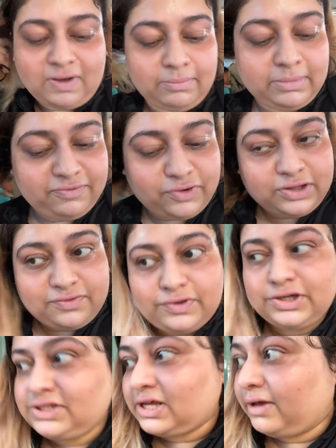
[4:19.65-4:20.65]
Phambi for the
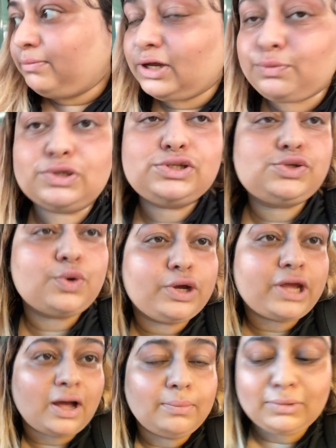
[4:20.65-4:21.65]
first time. It was so
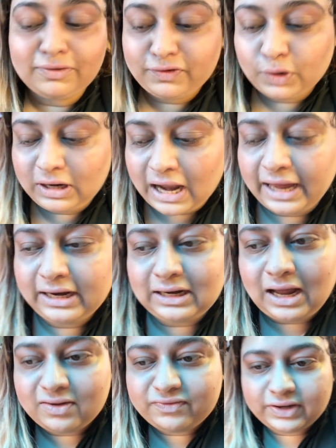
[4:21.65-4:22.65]
yum. If you like
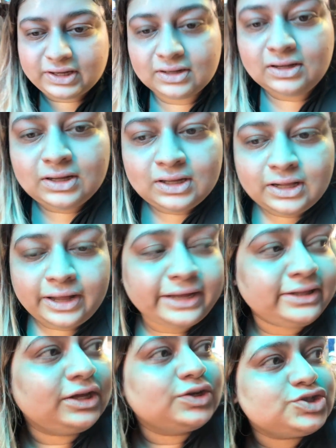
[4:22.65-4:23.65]
laughing, I
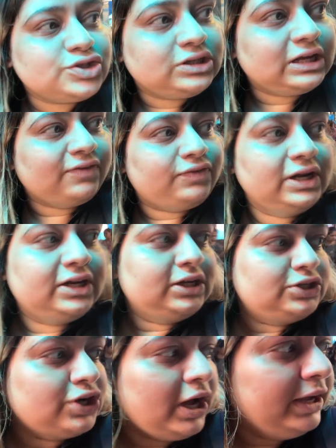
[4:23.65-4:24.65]
think you should definitely
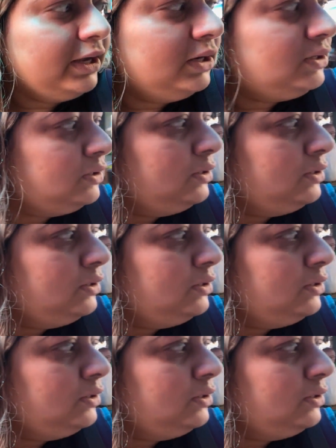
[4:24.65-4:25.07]
try it.